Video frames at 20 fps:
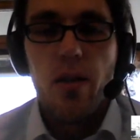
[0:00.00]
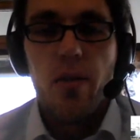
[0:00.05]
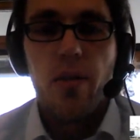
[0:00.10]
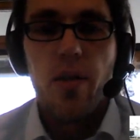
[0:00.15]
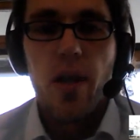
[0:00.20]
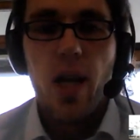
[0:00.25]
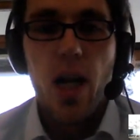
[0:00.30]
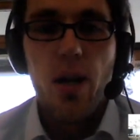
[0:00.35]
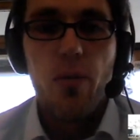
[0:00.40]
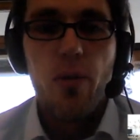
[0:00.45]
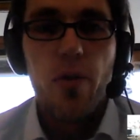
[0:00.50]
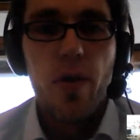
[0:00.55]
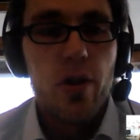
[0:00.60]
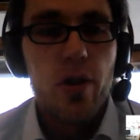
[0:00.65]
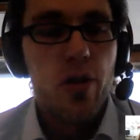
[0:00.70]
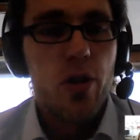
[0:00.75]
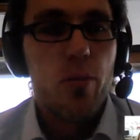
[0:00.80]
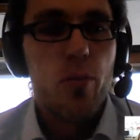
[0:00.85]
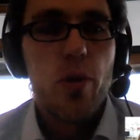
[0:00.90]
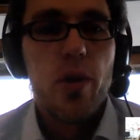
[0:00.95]
the library
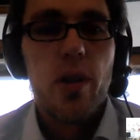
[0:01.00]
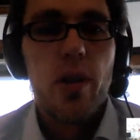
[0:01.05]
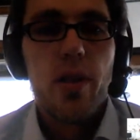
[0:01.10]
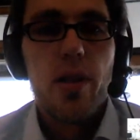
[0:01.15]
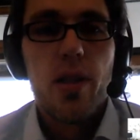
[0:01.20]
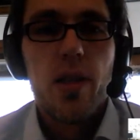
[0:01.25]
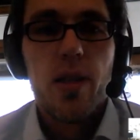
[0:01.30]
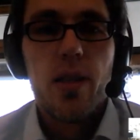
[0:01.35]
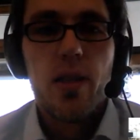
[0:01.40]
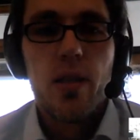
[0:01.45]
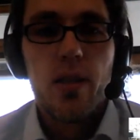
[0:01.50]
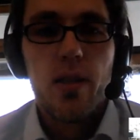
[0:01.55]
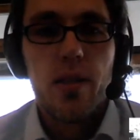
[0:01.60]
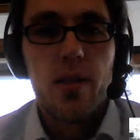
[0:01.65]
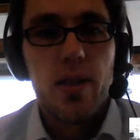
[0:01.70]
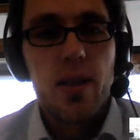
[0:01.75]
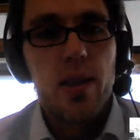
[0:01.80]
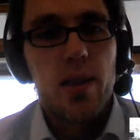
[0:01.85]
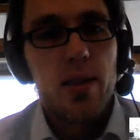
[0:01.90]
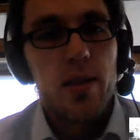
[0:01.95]
community
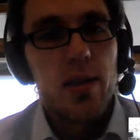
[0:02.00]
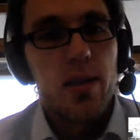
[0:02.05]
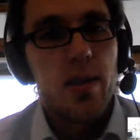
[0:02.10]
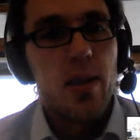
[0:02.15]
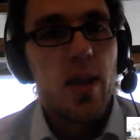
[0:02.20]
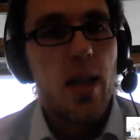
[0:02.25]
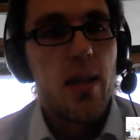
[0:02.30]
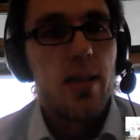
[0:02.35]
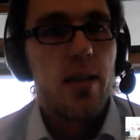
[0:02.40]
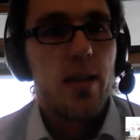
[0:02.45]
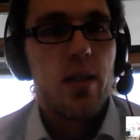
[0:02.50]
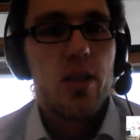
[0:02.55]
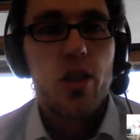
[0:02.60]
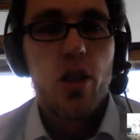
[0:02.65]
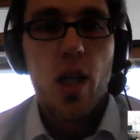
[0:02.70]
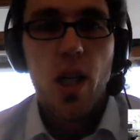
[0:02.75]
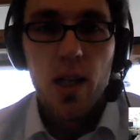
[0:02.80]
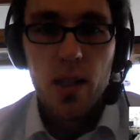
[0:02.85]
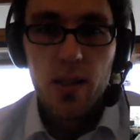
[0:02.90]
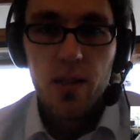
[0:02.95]
sees as a
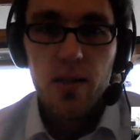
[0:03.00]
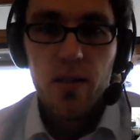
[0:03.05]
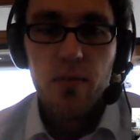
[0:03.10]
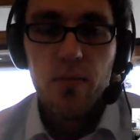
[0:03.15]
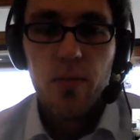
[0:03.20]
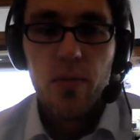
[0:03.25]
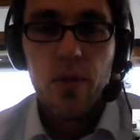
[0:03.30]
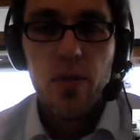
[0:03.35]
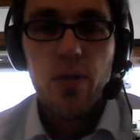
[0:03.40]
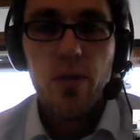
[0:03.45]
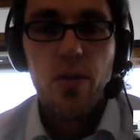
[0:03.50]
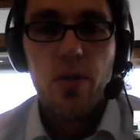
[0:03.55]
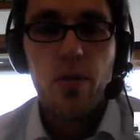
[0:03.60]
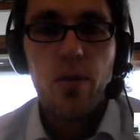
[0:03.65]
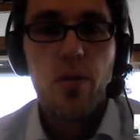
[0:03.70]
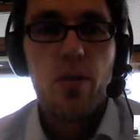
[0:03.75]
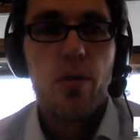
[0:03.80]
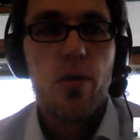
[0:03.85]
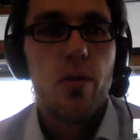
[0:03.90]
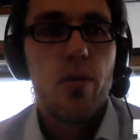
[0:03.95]
chance
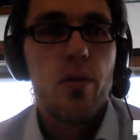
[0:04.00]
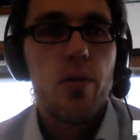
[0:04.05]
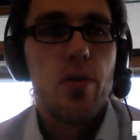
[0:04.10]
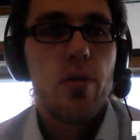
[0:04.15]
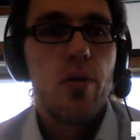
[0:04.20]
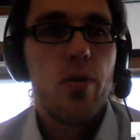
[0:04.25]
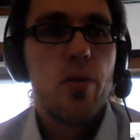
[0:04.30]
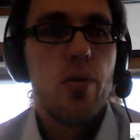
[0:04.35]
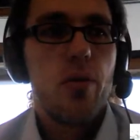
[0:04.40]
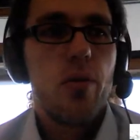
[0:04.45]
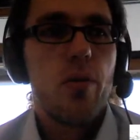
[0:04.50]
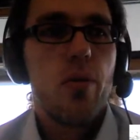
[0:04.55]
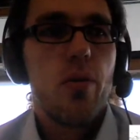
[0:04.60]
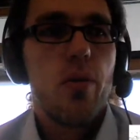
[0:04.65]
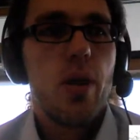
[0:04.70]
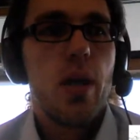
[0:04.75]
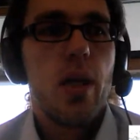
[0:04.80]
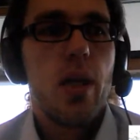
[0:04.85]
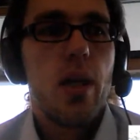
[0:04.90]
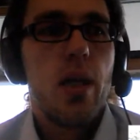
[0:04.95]
to
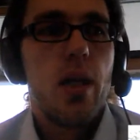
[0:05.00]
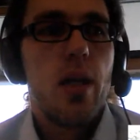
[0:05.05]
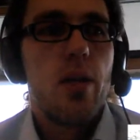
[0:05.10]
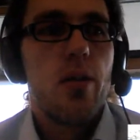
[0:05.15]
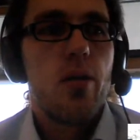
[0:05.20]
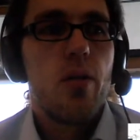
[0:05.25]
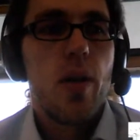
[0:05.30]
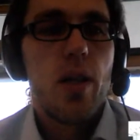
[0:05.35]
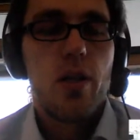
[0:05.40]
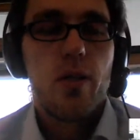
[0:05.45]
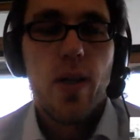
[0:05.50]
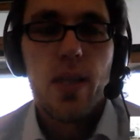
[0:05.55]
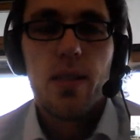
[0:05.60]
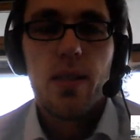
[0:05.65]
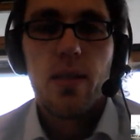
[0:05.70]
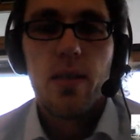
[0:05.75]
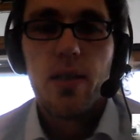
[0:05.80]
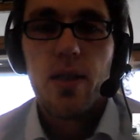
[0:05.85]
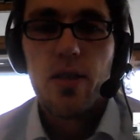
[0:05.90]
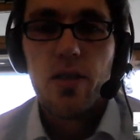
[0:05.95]
address
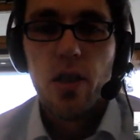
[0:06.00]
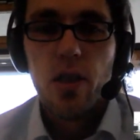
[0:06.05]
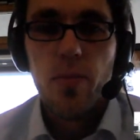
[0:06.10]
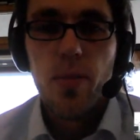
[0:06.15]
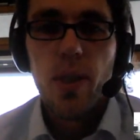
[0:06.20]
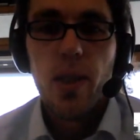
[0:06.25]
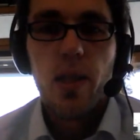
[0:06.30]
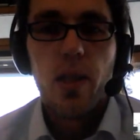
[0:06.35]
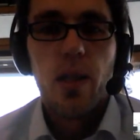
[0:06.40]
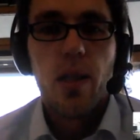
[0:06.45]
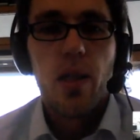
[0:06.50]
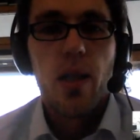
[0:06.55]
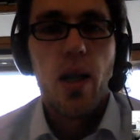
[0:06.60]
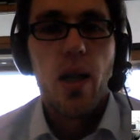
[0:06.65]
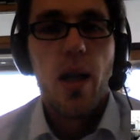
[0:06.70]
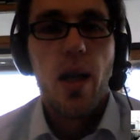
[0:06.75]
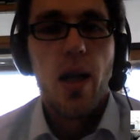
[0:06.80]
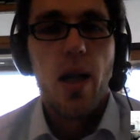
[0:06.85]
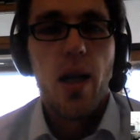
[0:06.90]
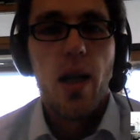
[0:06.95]
this topic
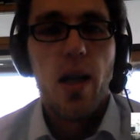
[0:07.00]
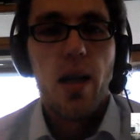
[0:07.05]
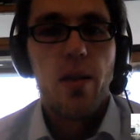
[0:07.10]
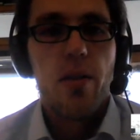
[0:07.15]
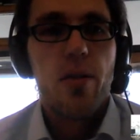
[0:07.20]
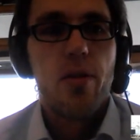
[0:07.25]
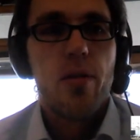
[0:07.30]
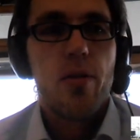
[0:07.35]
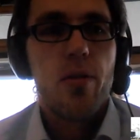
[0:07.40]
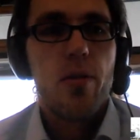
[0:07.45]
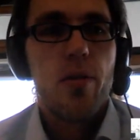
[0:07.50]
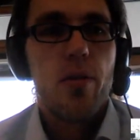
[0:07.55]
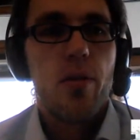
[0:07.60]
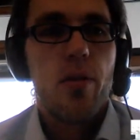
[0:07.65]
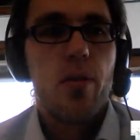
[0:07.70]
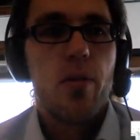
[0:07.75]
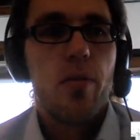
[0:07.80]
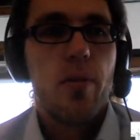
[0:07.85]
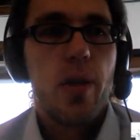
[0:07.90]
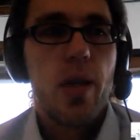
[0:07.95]
and
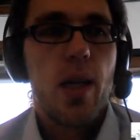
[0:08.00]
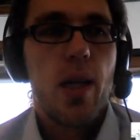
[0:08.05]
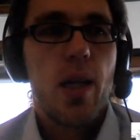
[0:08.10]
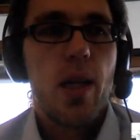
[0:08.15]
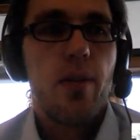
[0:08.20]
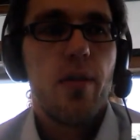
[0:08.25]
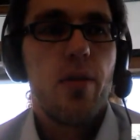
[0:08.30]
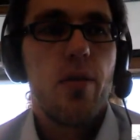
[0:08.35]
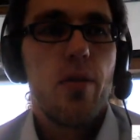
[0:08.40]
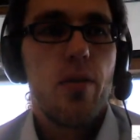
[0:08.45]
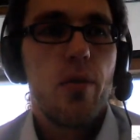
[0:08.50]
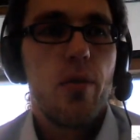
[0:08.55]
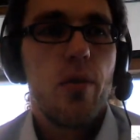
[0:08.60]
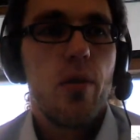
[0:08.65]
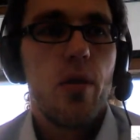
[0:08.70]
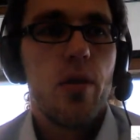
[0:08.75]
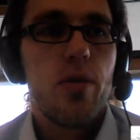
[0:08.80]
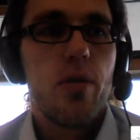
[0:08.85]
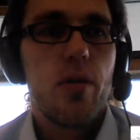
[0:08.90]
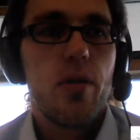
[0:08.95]
to
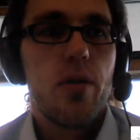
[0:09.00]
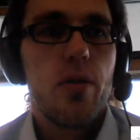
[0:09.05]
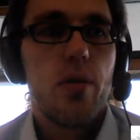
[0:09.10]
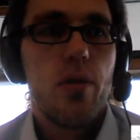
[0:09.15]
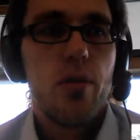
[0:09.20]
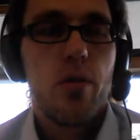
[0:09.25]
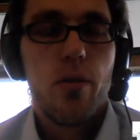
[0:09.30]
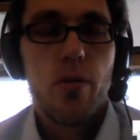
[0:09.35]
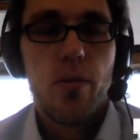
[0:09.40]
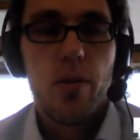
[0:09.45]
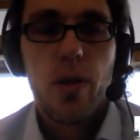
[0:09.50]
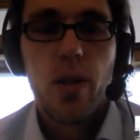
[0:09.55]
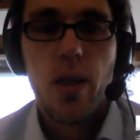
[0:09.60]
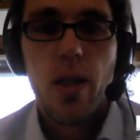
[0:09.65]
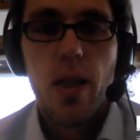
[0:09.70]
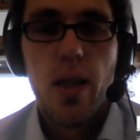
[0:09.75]
also to